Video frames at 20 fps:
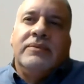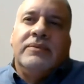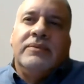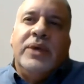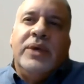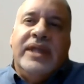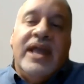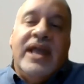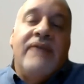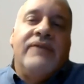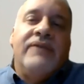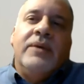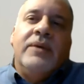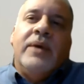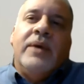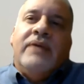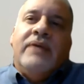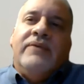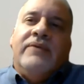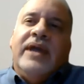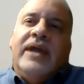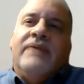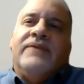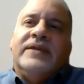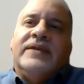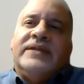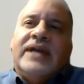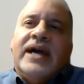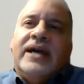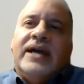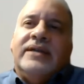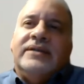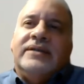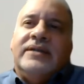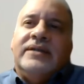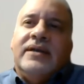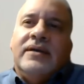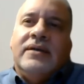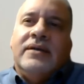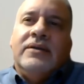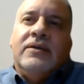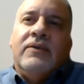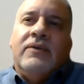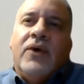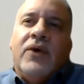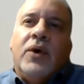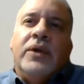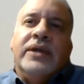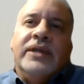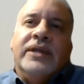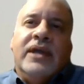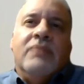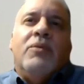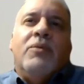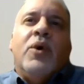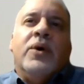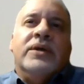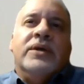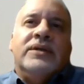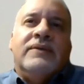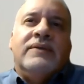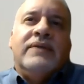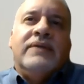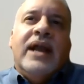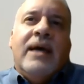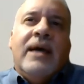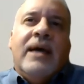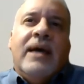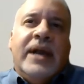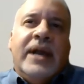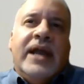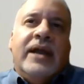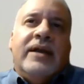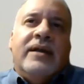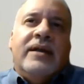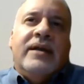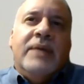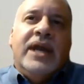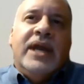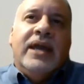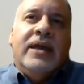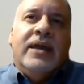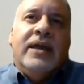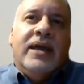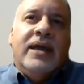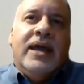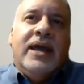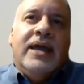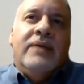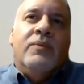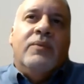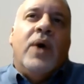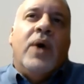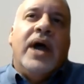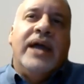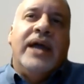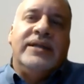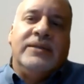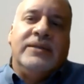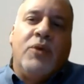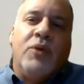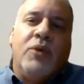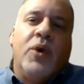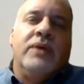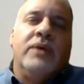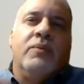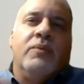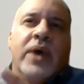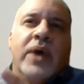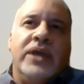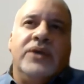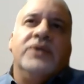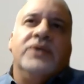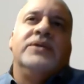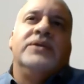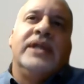we definitely want to reemphasize the role and the importance of the nominating committee and why it's important when you